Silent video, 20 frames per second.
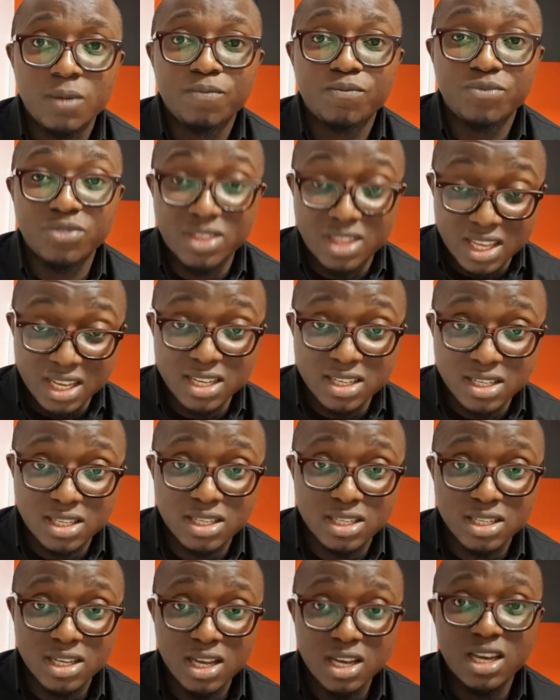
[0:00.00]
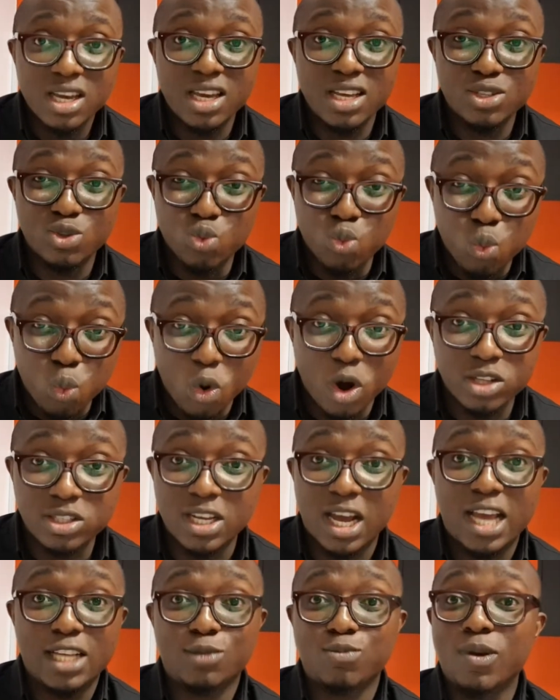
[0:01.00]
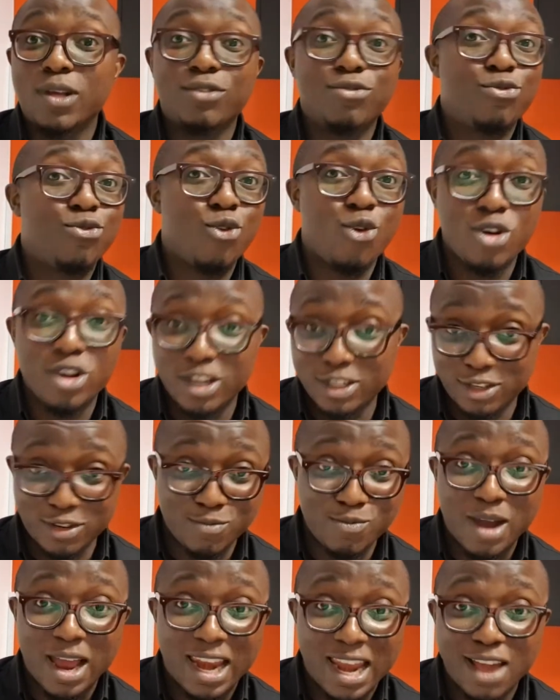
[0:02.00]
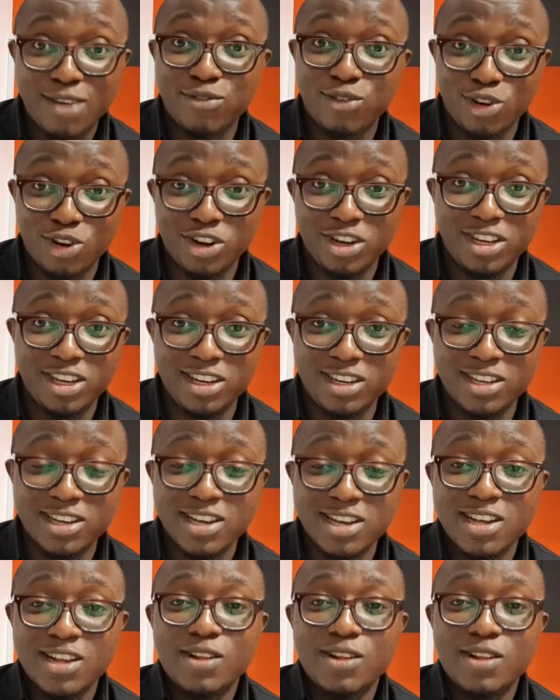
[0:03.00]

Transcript: This is what I spent 4 years of my life learning.